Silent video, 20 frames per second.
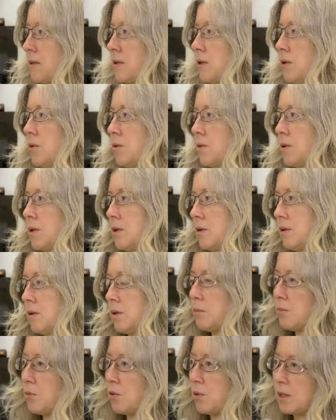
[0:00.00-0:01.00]

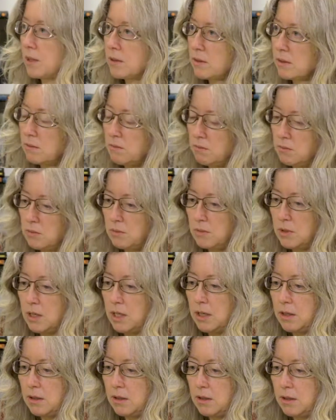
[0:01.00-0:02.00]
The boy is
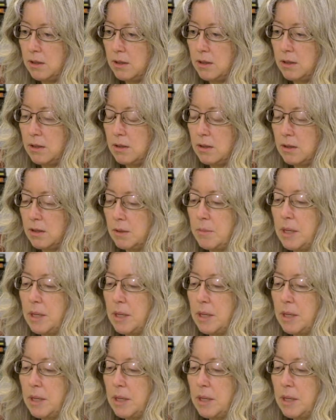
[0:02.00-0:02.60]
the